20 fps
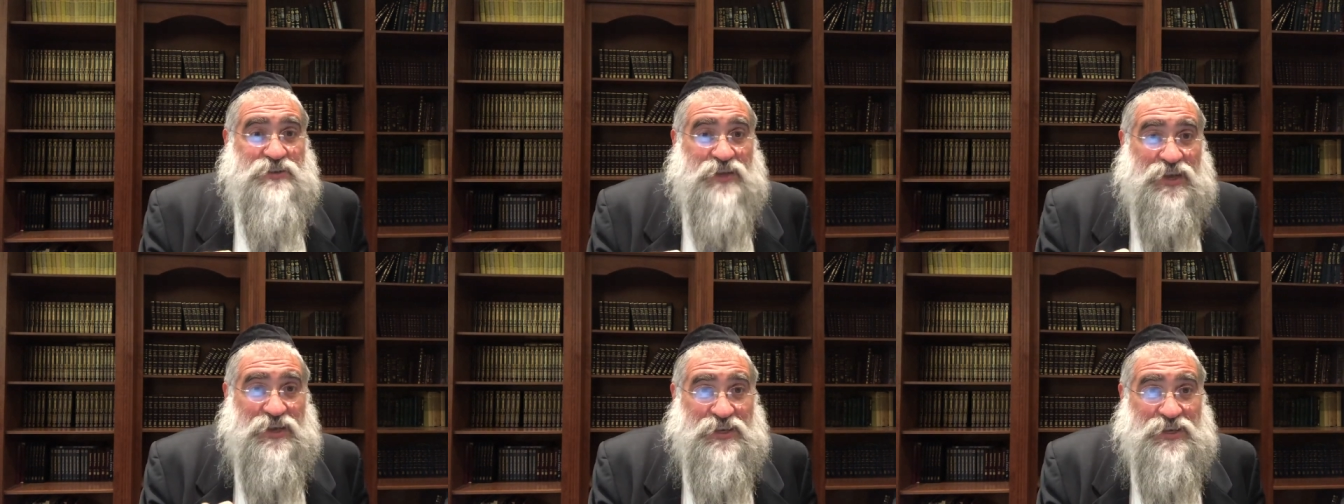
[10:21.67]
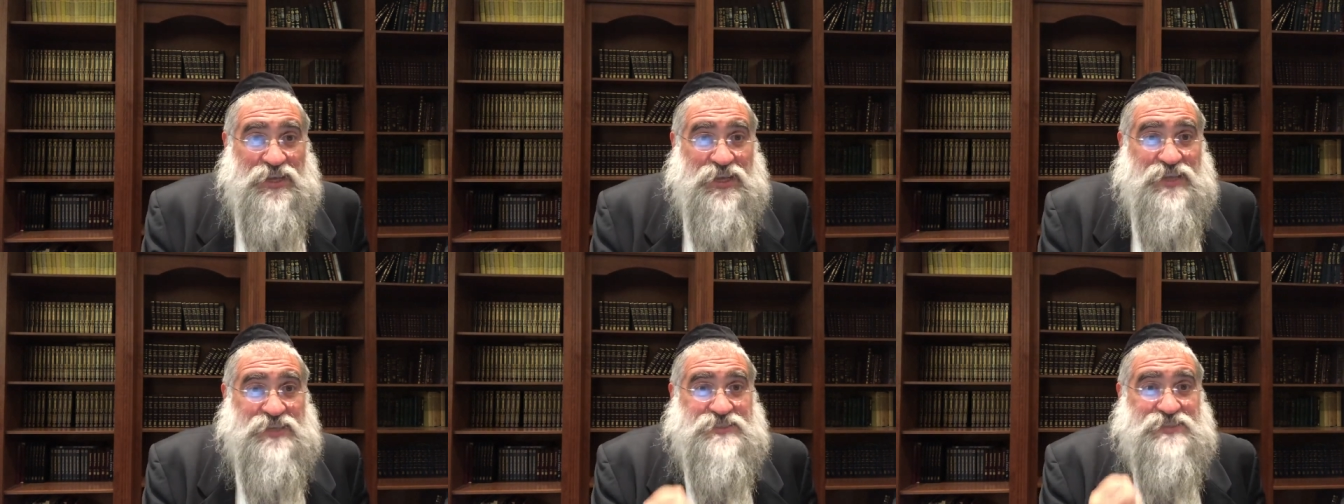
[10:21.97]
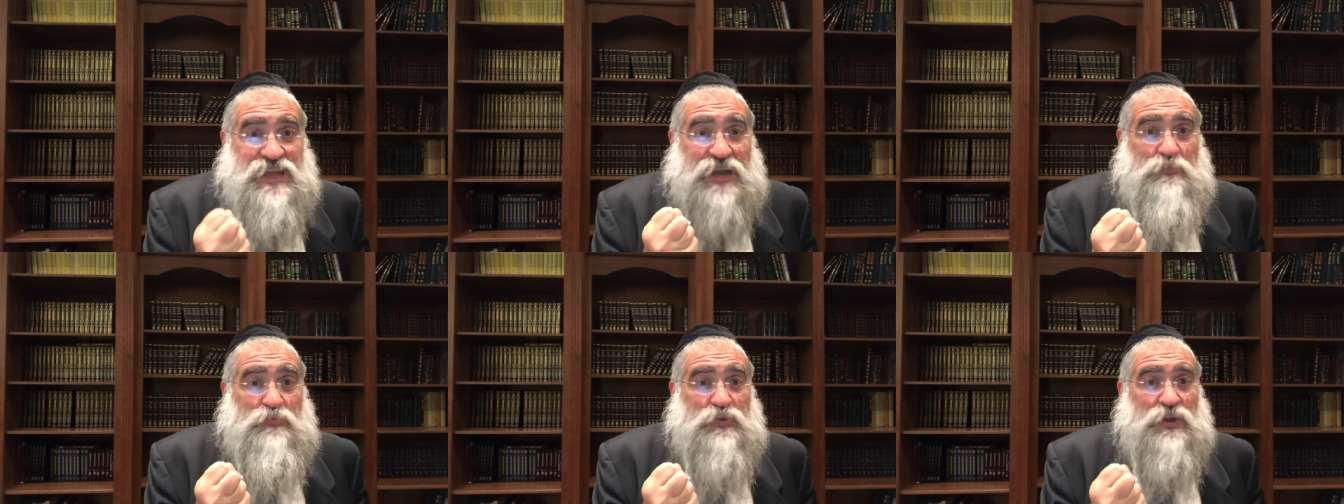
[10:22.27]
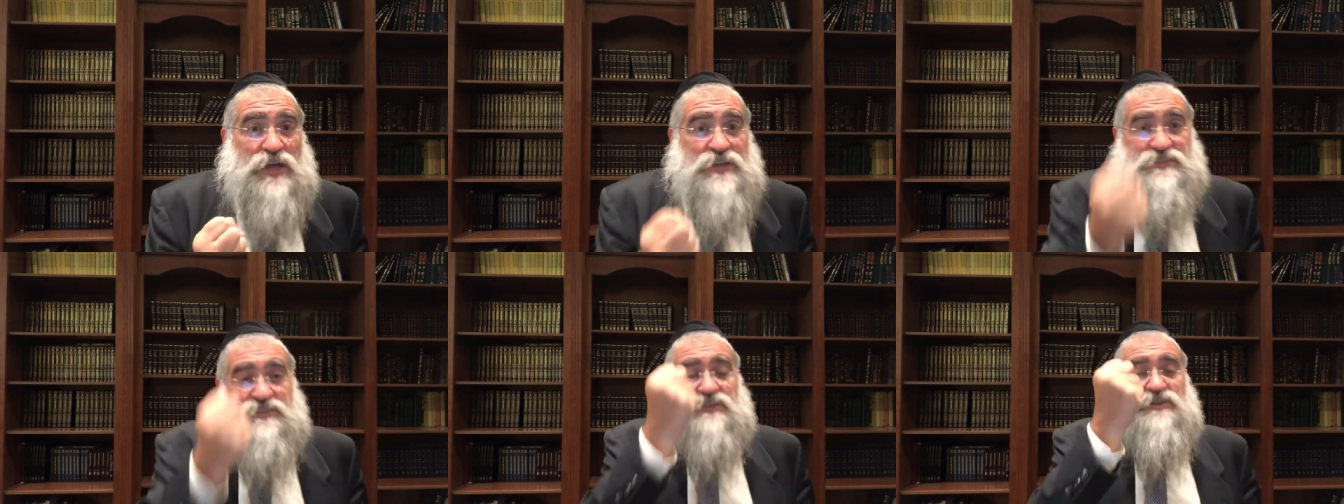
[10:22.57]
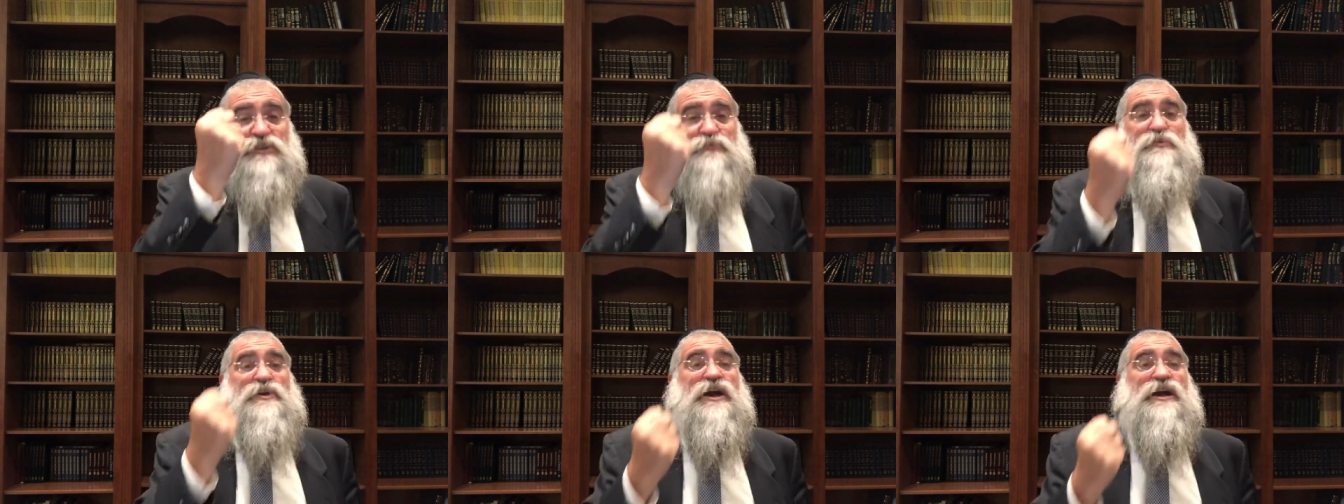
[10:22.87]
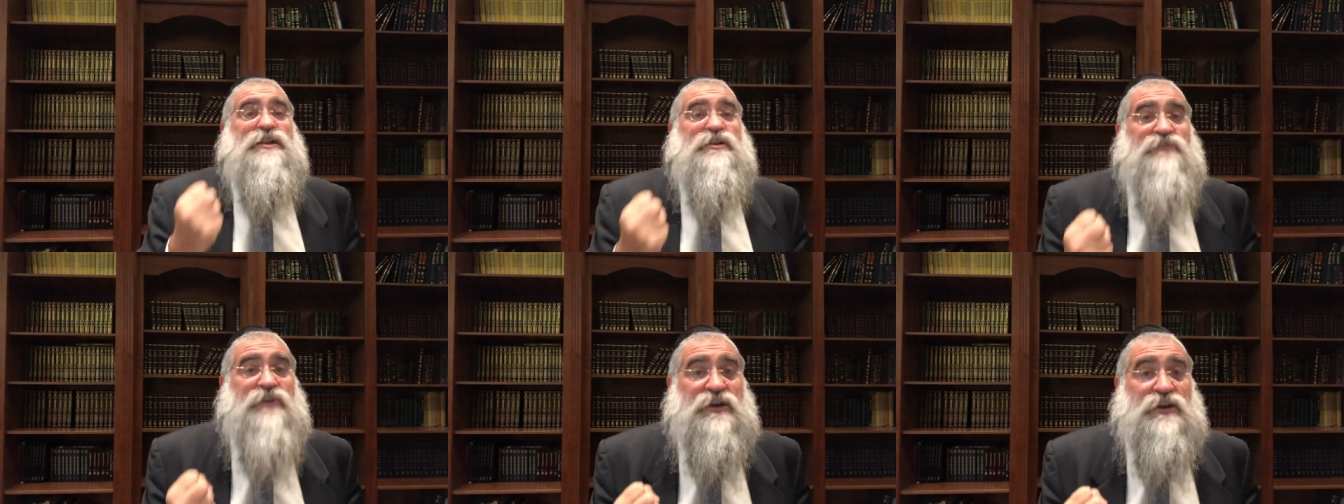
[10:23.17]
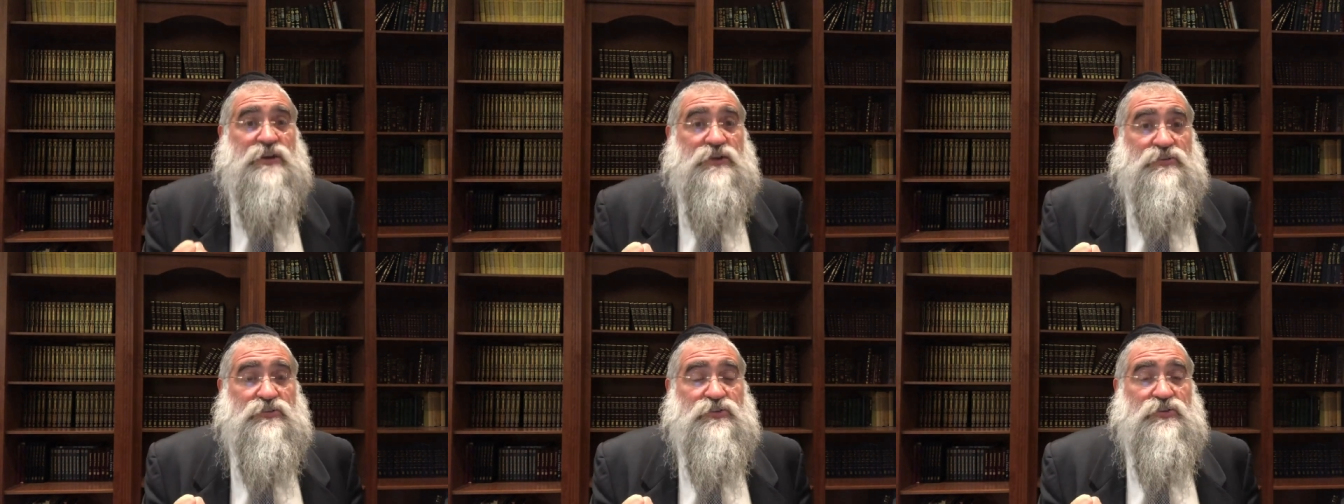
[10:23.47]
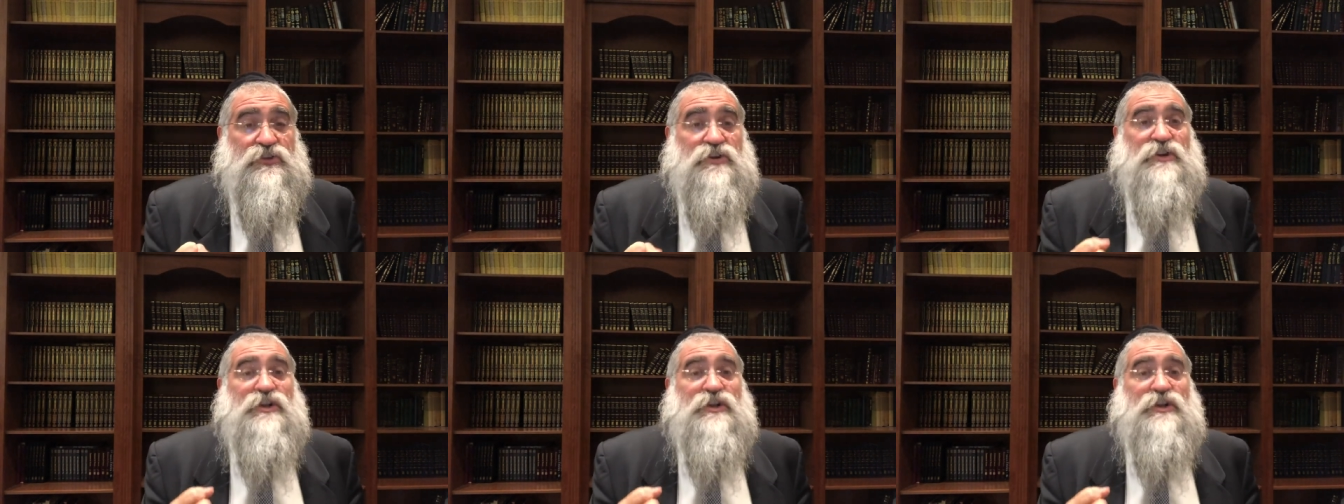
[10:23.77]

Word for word: that needs that blessing to be elevated.